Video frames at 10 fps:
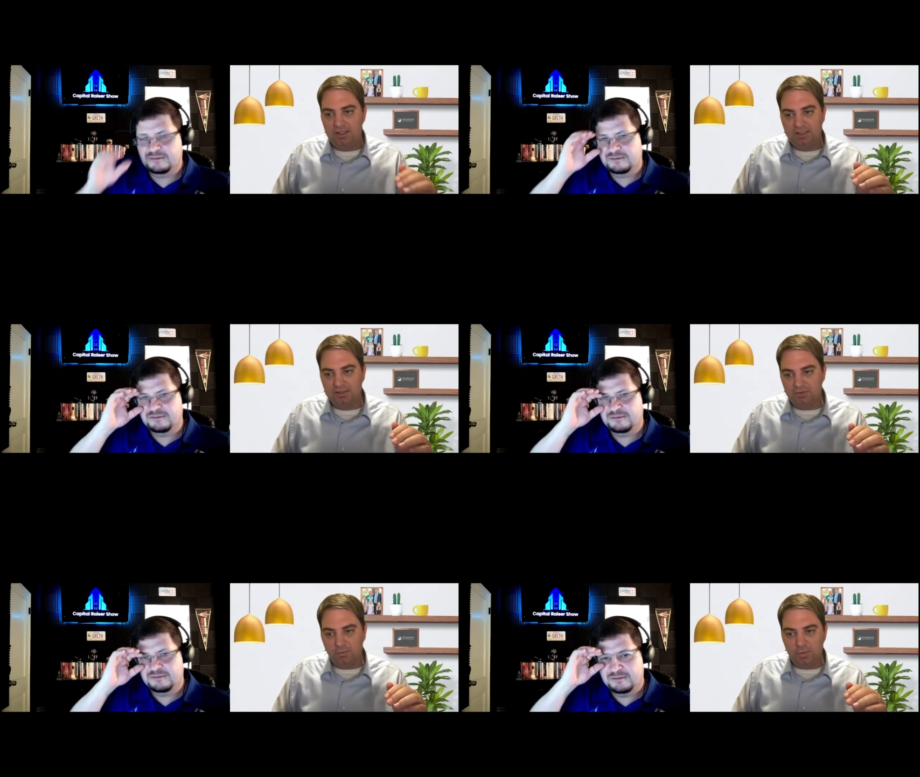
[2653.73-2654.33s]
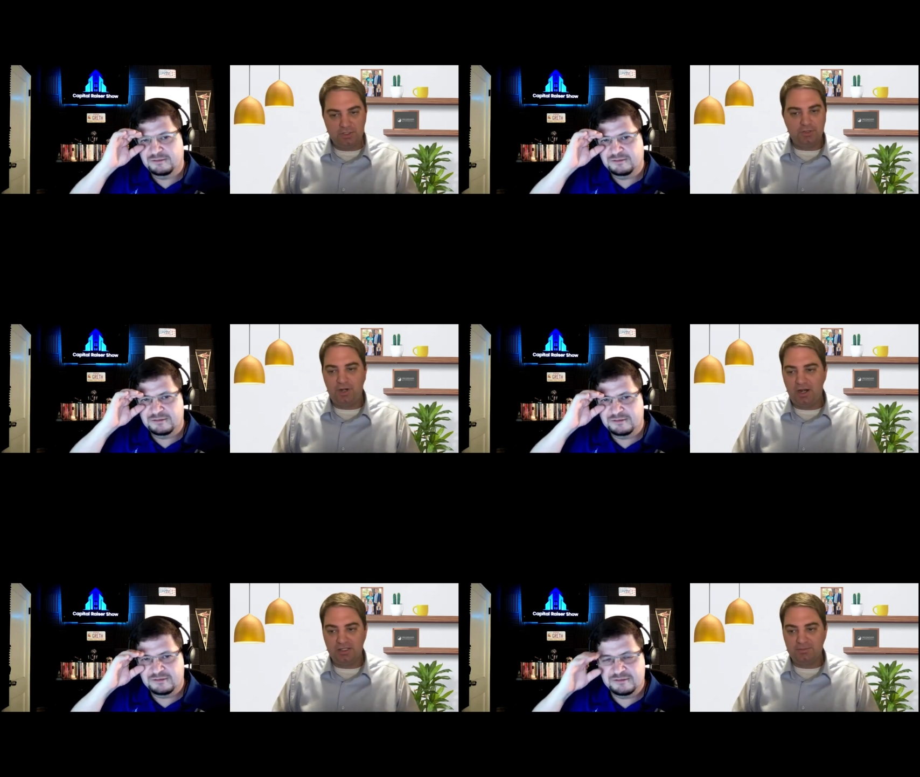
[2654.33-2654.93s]
Speaker 1: is what's your
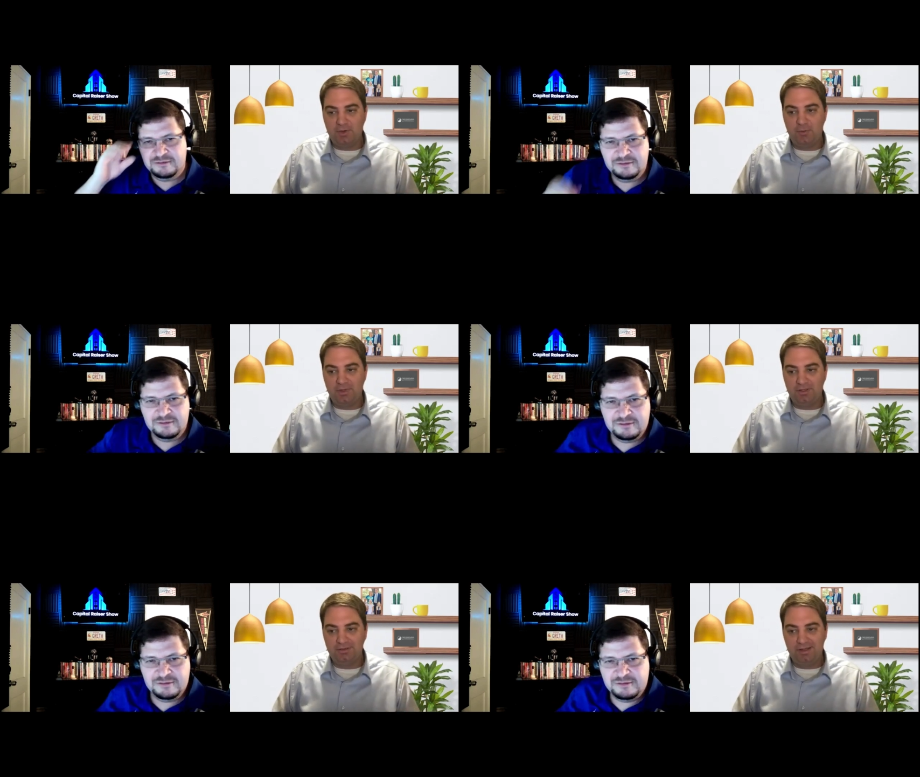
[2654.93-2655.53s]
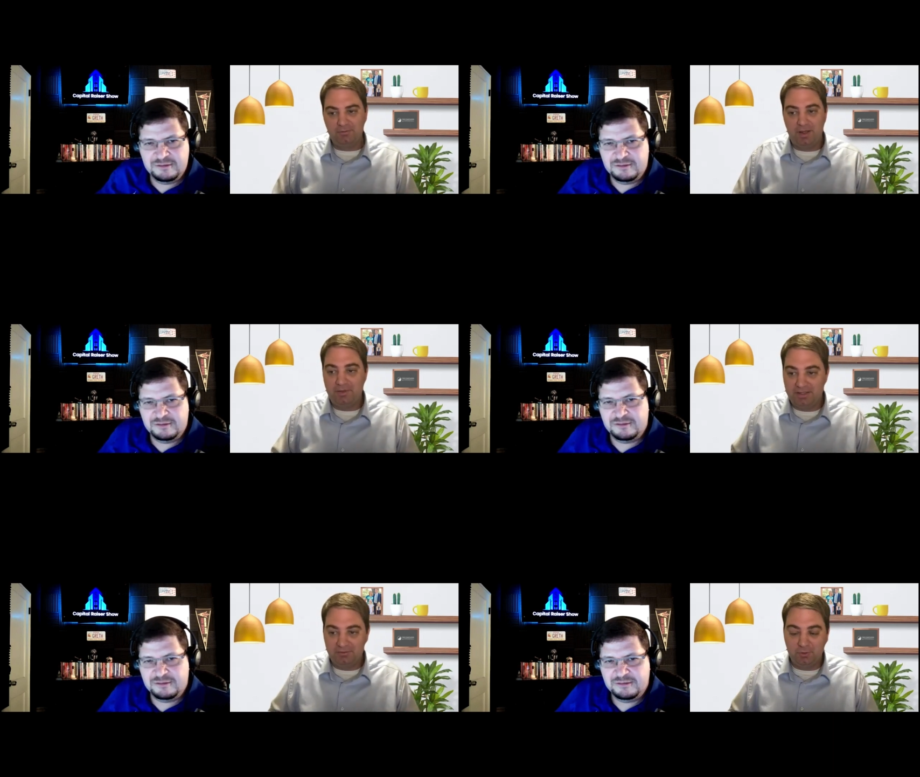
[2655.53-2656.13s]
proudest moment? And
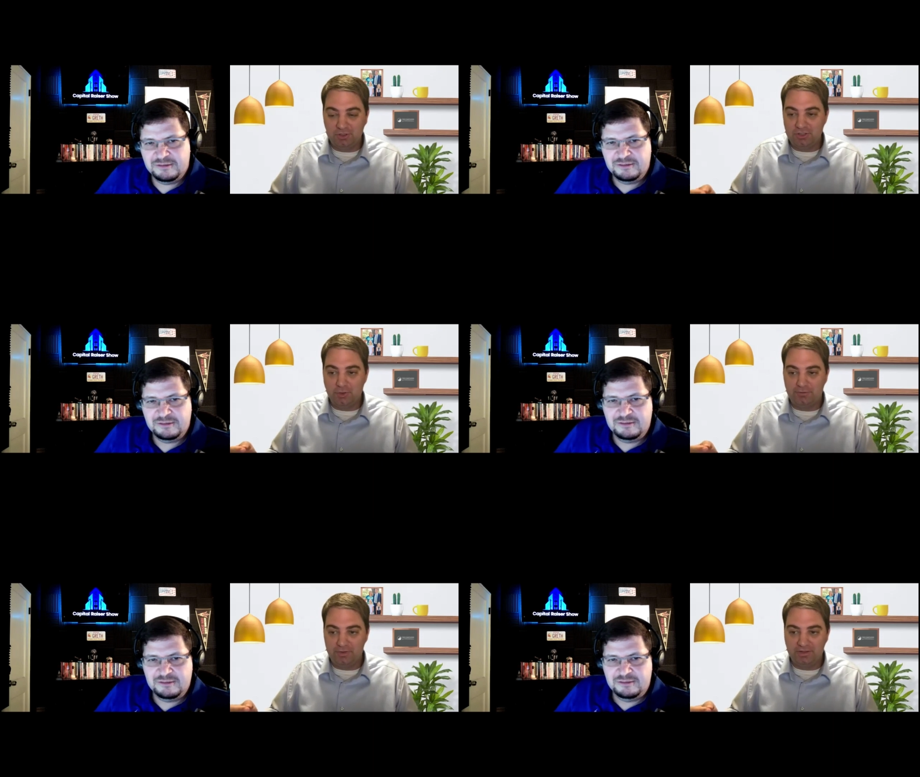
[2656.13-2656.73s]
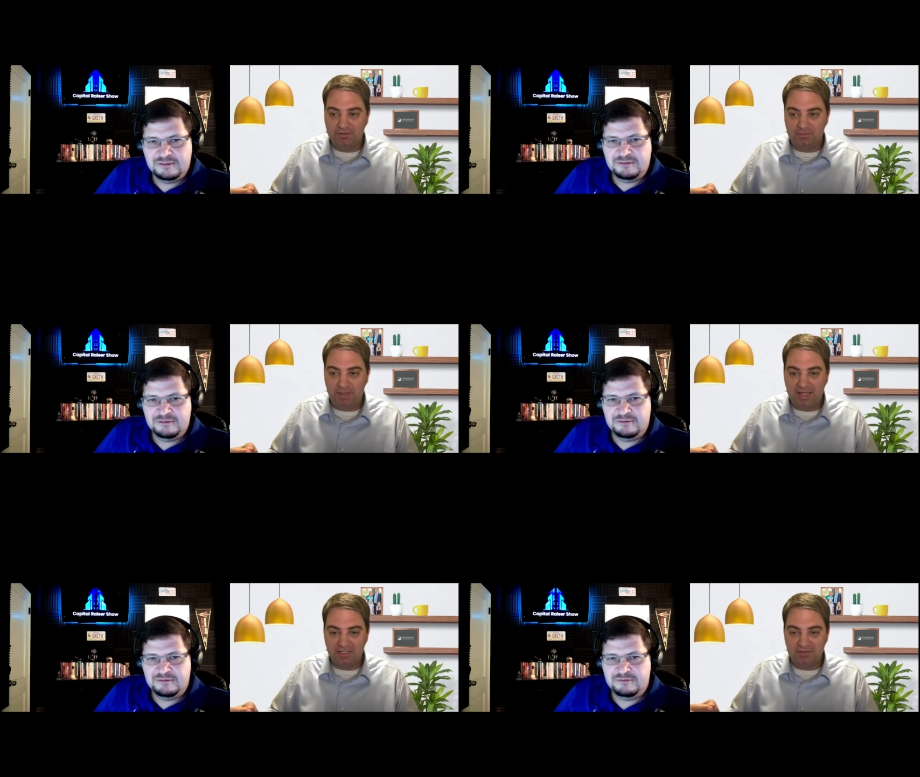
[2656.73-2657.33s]
maybe we'll just do it for those
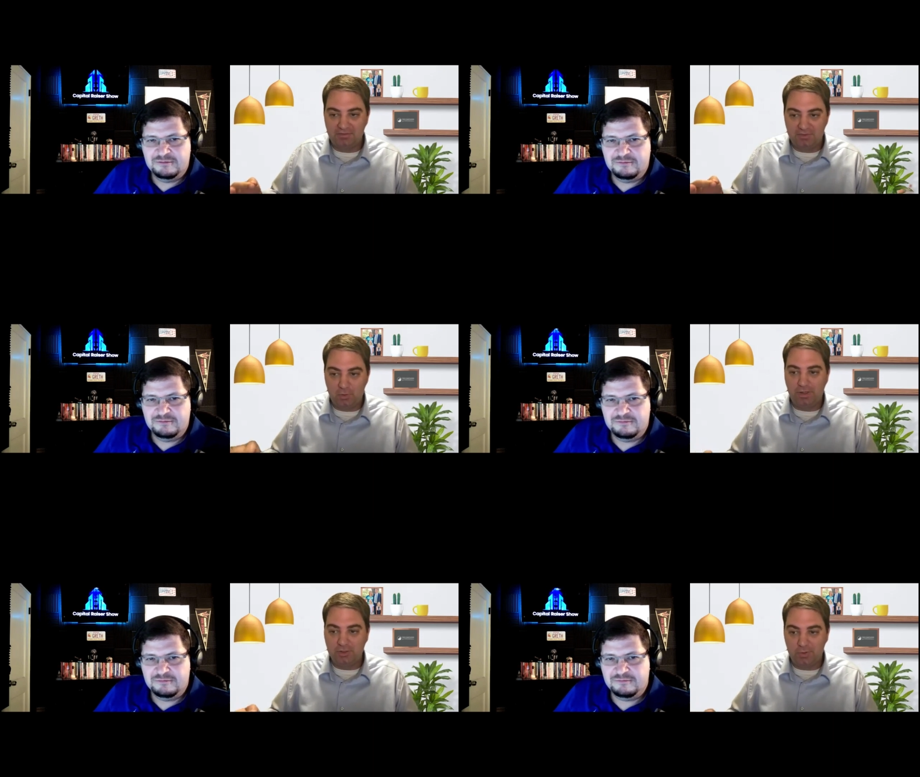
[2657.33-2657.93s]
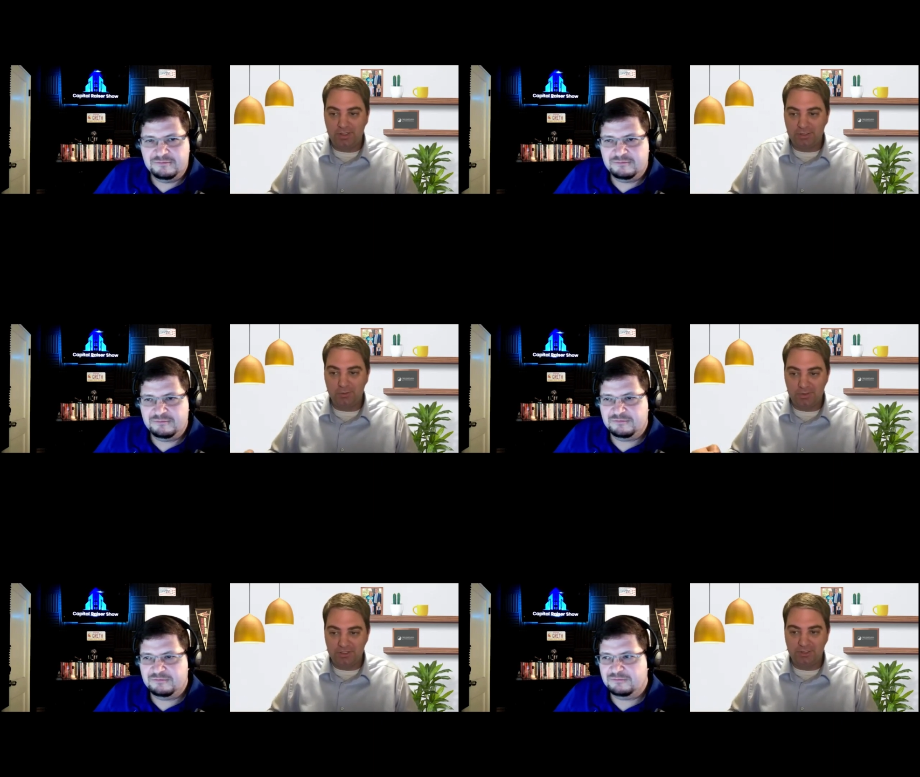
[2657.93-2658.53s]
past
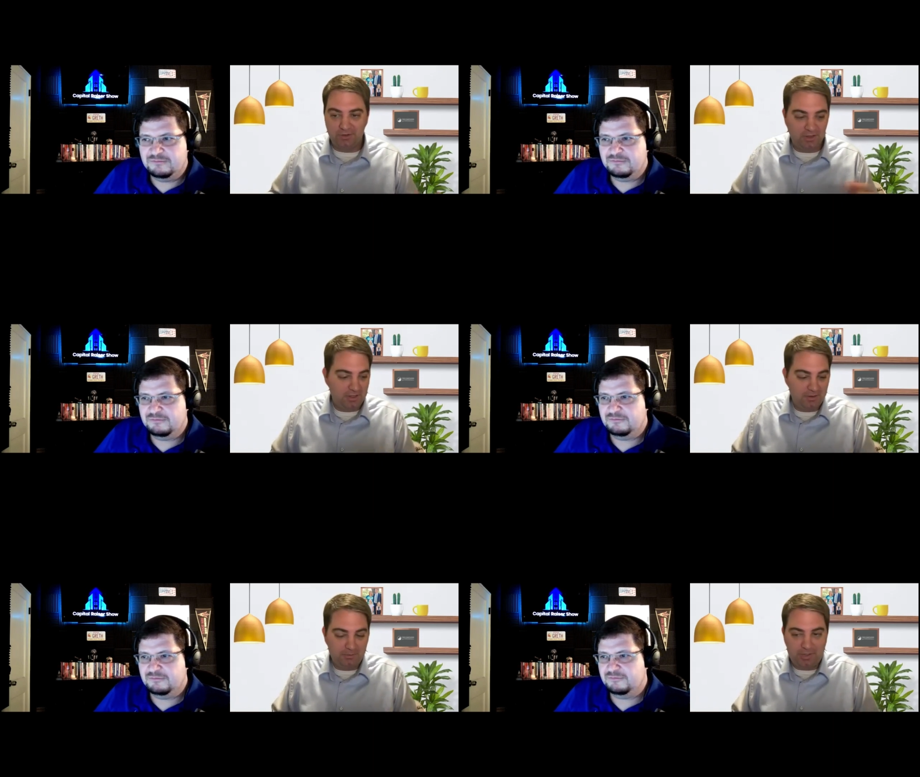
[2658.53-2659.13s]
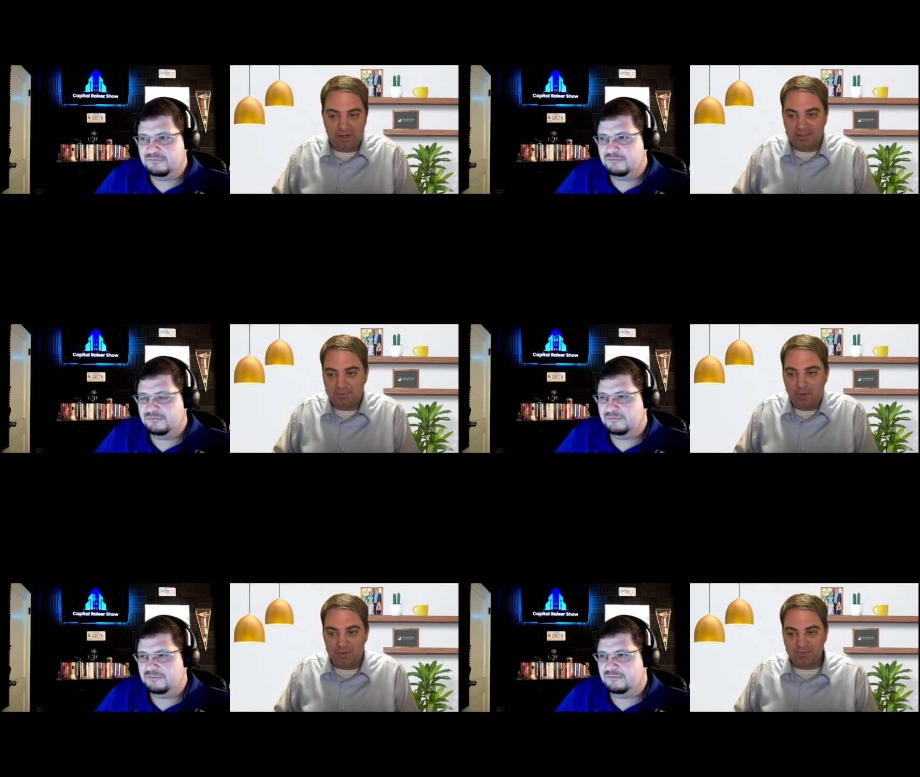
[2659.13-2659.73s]
2022. What's your
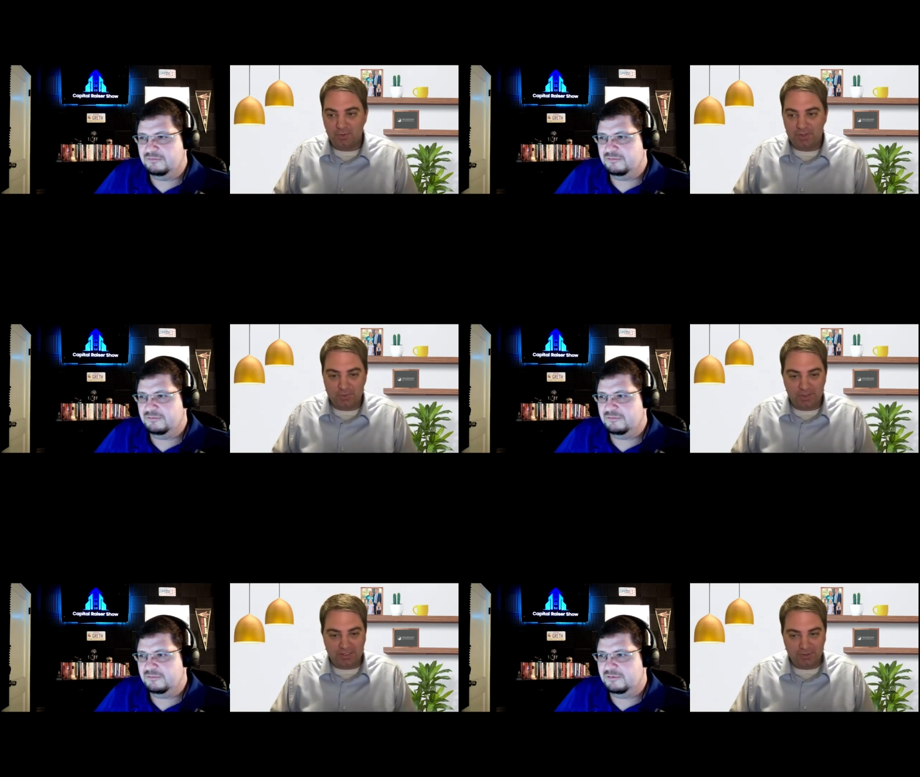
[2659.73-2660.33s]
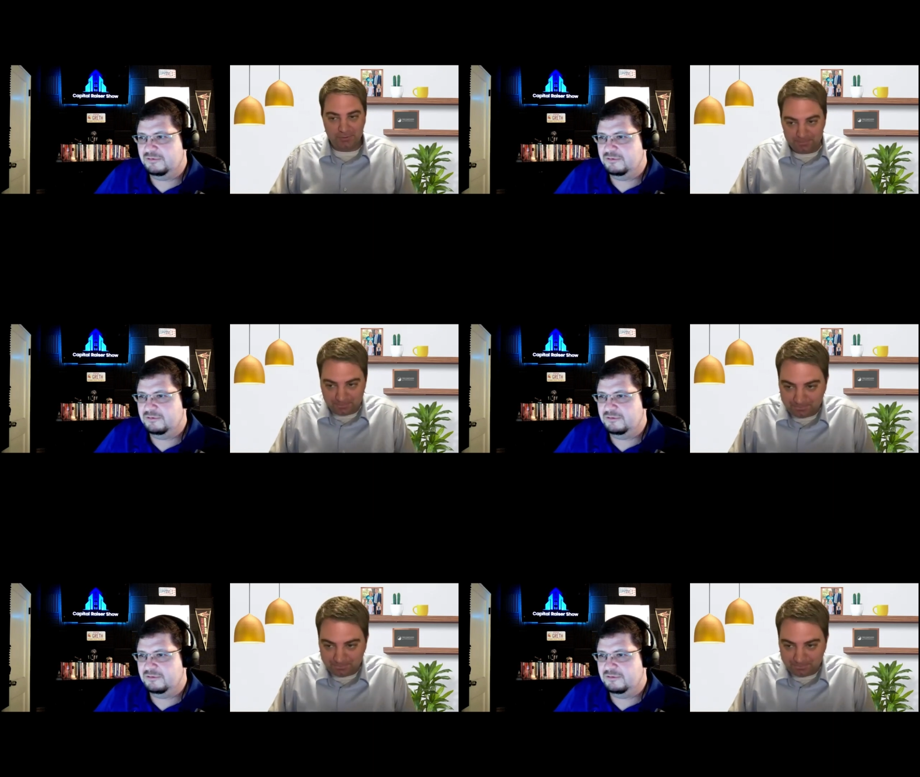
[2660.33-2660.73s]
proudest moment of 2022?